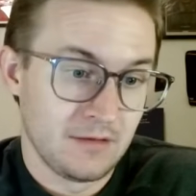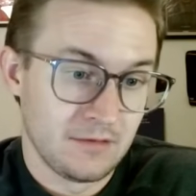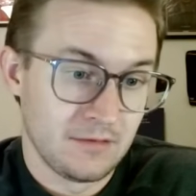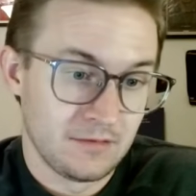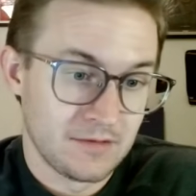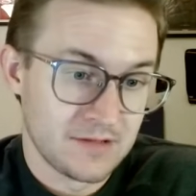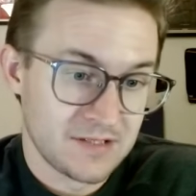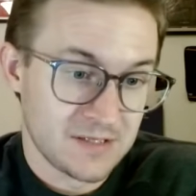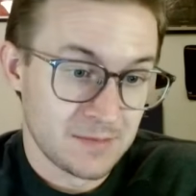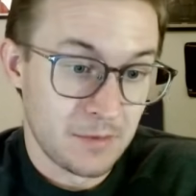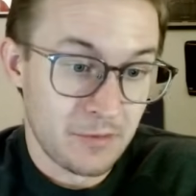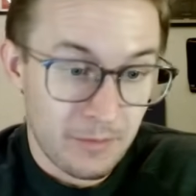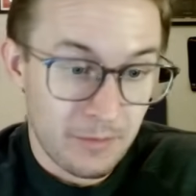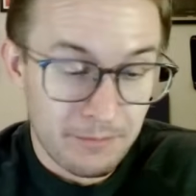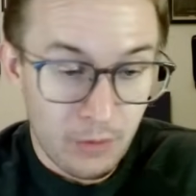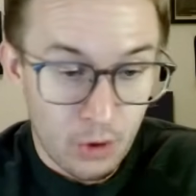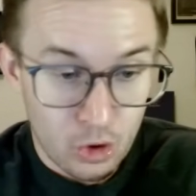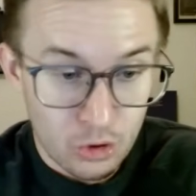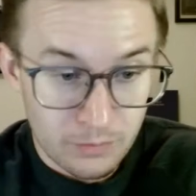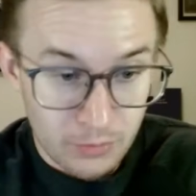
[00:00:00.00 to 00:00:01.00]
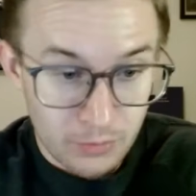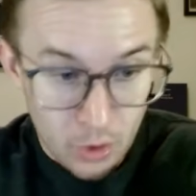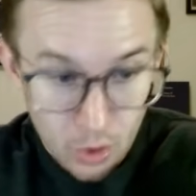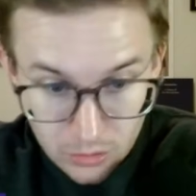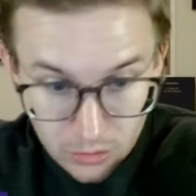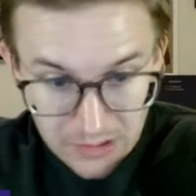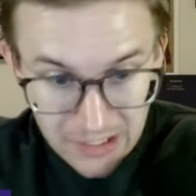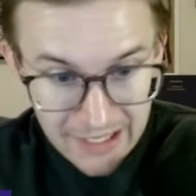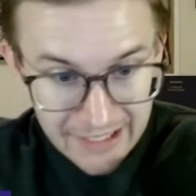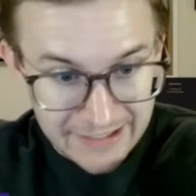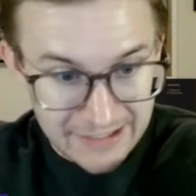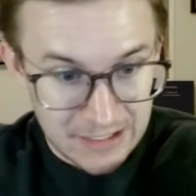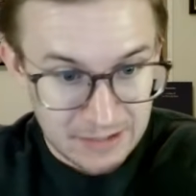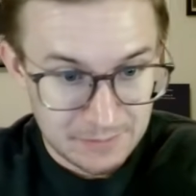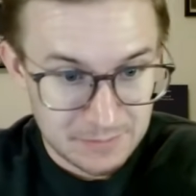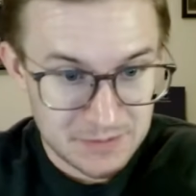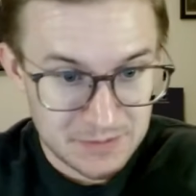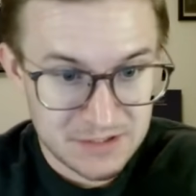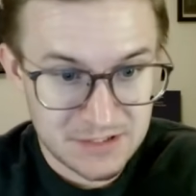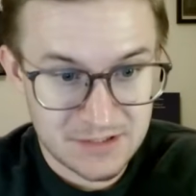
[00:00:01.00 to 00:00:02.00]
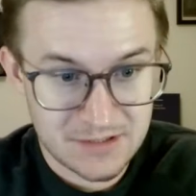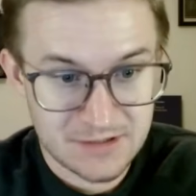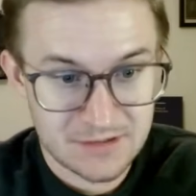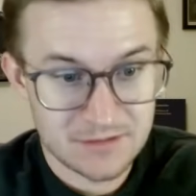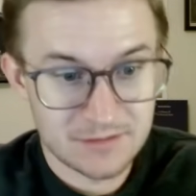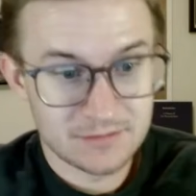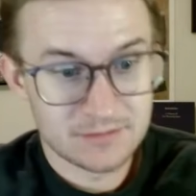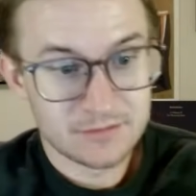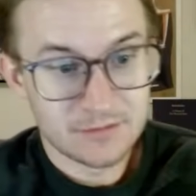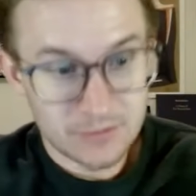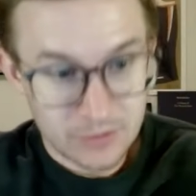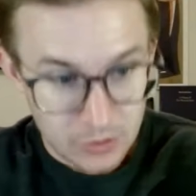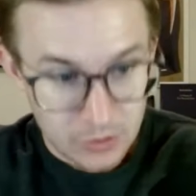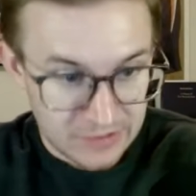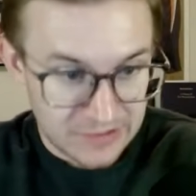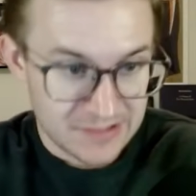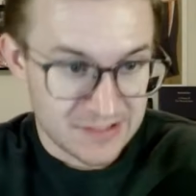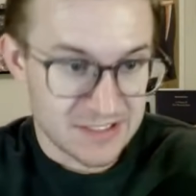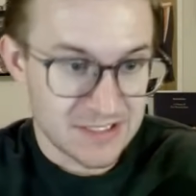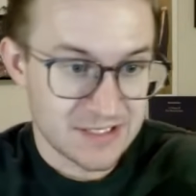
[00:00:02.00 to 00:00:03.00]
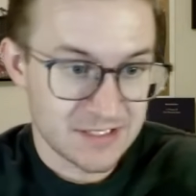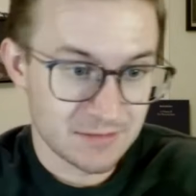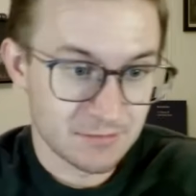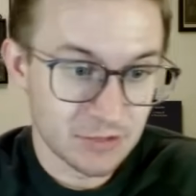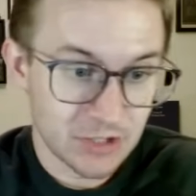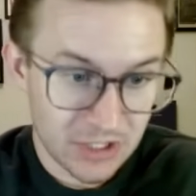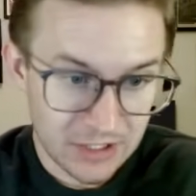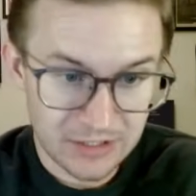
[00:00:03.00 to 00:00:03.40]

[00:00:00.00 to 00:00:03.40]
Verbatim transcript: some of the bowl lineups, you can see some good